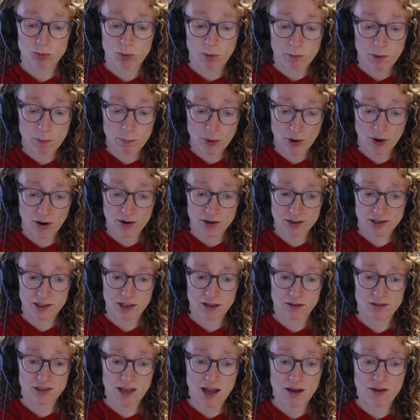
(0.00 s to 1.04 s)
when we put
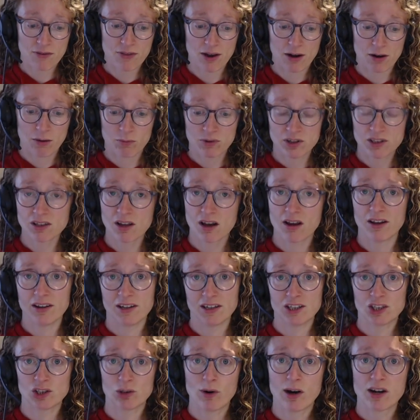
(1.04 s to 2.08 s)
ourselves out there and we start an
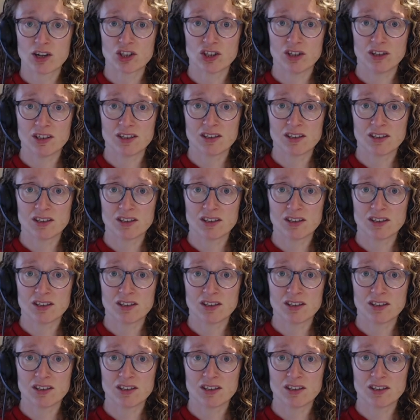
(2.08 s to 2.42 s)
interaction,